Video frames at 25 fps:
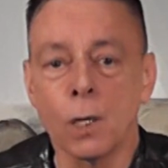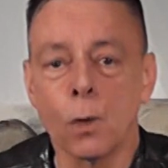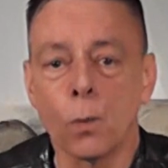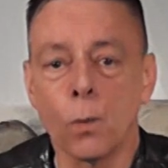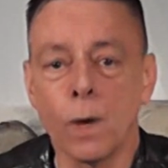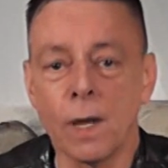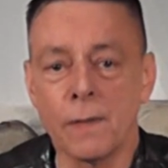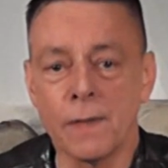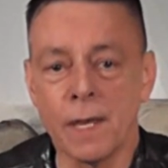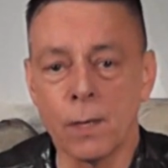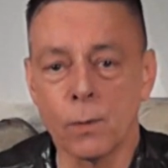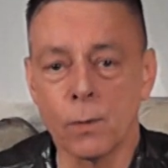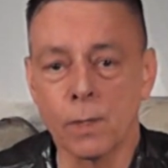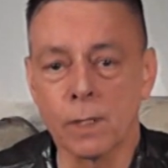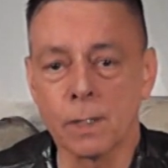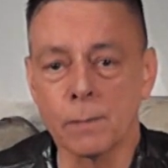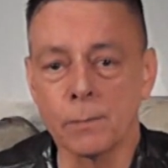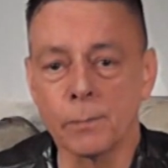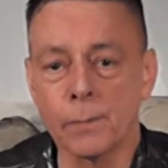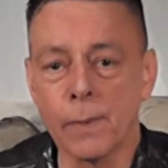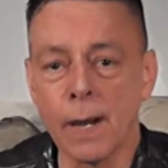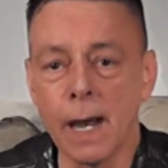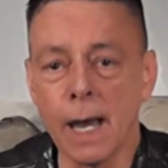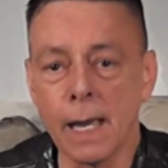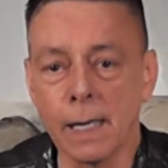where they were
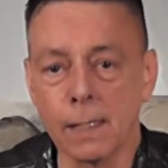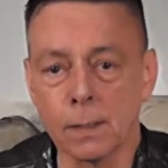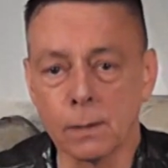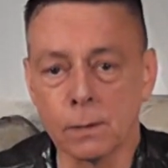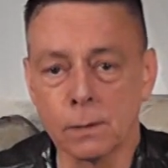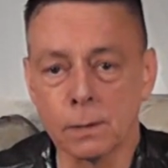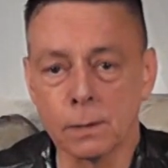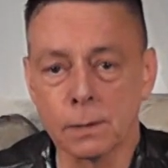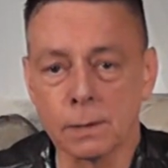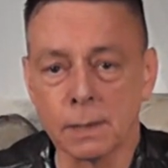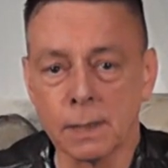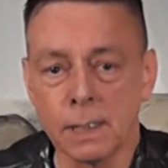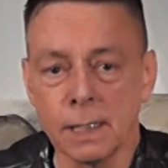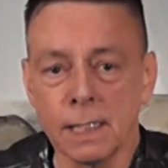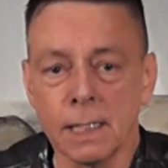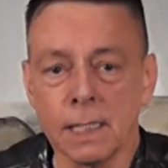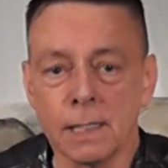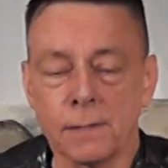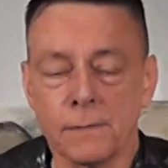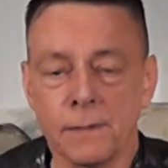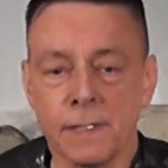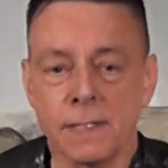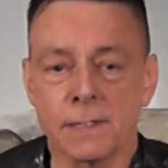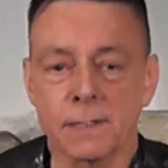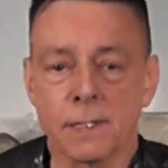compiled.
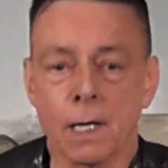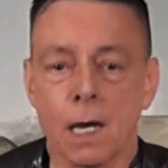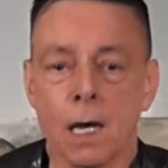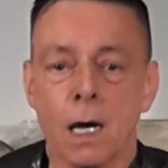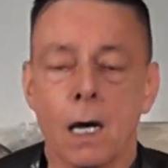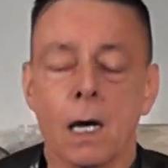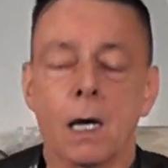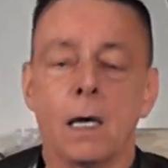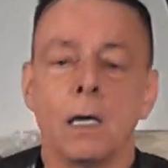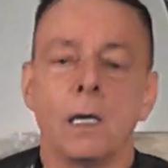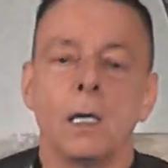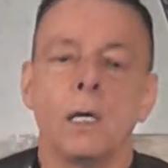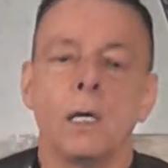These are